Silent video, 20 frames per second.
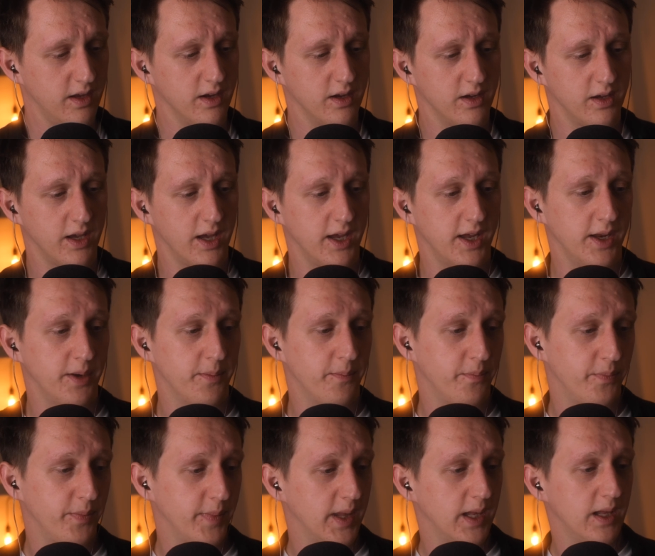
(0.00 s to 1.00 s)
Okay.
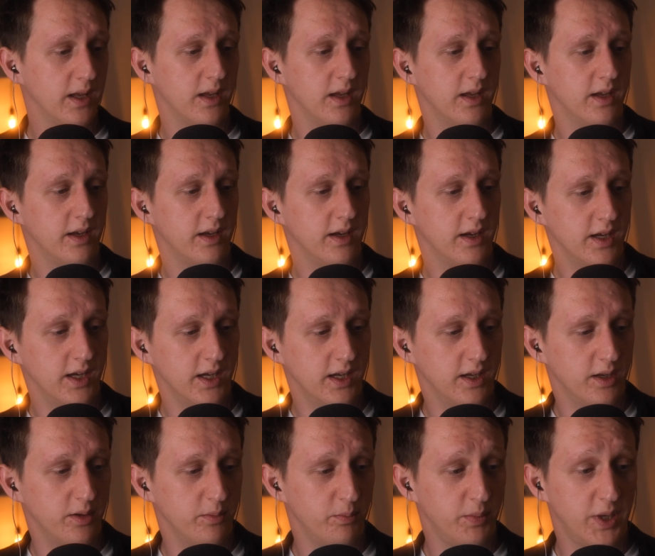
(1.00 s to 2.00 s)

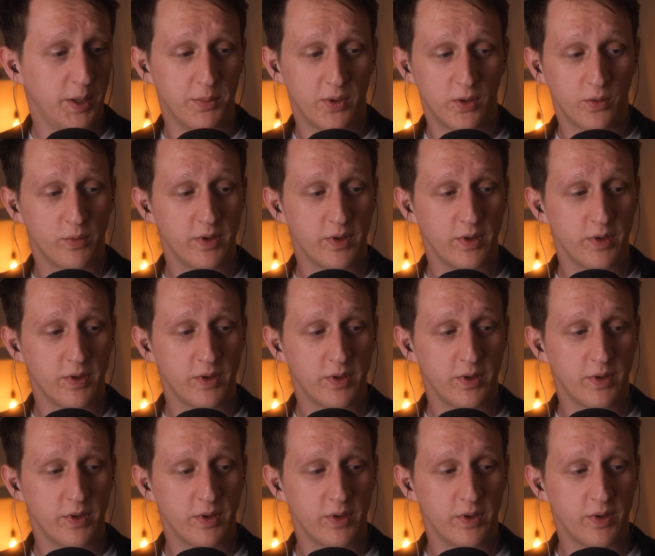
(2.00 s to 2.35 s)
People